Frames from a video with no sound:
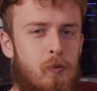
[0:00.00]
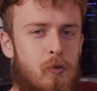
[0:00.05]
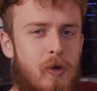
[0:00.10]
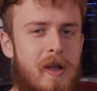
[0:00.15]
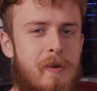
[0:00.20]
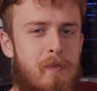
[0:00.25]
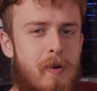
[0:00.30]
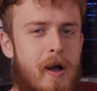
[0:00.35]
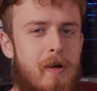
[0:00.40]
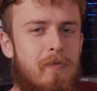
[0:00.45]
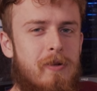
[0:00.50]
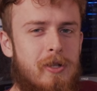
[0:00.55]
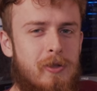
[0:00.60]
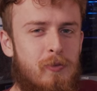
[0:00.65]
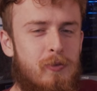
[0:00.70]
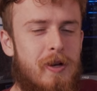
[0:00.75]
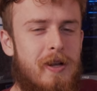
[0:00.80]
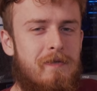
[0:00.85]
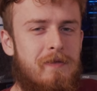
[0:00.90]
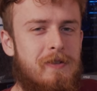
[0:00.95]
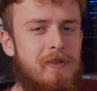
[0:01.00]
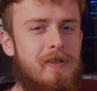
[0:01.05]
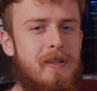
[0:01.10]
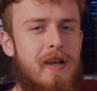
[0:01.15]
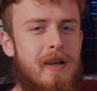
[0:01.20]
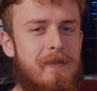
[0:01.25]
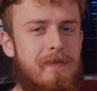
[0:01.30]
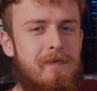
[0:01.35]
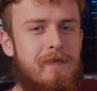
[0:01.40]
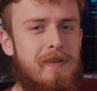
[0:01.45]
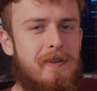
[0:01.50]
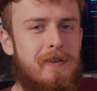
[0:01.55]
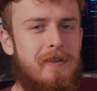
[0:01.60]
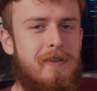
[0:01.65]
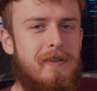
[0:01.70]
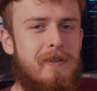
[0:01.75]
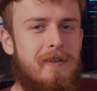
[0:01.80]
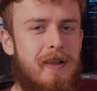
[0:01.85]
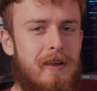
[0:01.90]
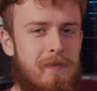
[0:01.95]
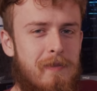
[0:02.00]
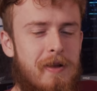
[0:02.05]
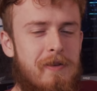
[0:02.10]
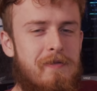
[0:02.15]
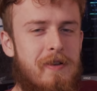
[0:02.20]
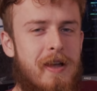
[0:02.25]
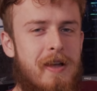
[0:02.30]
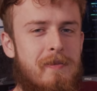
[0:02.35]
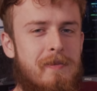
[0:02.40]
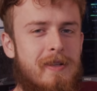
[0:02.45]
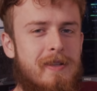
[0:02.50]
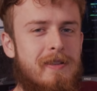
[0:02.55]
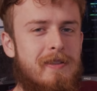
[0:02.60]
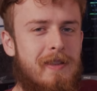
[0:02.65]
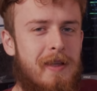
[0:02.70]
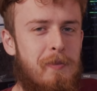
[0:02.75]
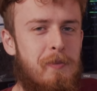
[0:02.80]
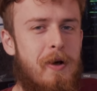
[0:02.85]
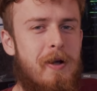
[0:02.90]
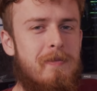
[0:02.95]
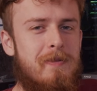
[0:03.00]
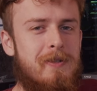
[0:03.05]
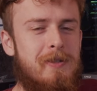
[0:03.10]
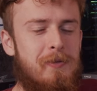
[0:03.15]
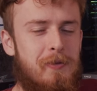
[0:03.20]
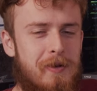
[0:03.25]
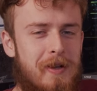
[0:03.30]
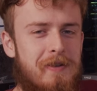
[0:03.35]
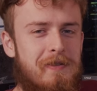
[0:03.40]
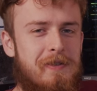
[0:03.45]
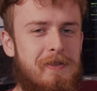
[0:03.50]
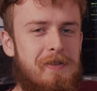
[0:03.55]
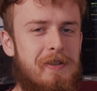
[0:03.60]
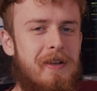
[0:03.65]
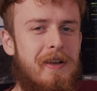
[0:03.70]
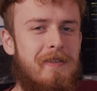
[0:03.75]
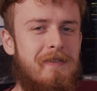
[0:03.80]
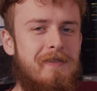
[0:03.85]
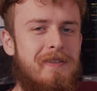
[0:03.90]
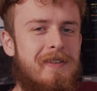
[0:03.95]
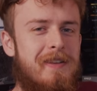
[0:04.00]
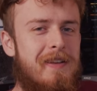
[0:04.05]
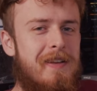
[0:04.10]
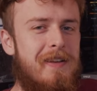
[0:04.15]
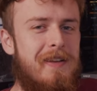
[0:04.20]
they publish whatever's left. Like my family, they publish whatever's left.